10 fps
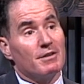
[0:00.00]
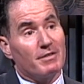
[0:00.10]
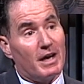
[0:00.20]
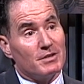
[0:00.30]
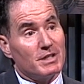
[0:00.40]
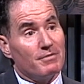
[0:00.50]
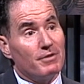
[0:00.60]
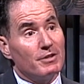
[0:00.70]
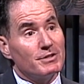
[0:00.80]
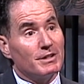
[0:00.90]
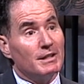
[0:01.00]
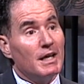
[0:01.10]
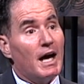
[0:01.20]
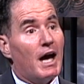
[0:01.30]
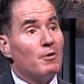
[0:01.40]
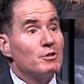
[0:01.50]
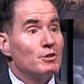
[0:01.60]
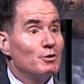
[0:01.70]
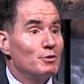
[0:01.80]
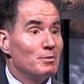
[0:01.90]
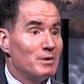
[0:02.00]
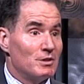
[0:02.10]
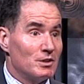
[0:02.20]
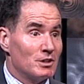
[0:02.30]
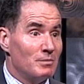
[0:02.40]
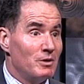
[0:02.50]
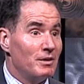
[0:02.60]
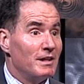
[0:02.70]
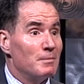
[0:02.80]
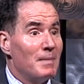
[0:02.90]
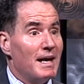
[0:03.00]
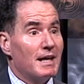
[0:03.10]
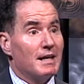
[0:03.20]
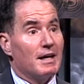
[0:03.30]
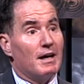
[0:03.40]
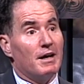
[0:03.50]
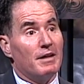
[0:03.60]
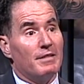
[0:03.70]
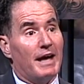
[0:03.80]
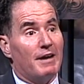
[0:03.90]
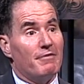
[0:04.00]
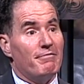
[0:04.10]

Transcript: of Cal State Fullerton out to the business community, to make uh, that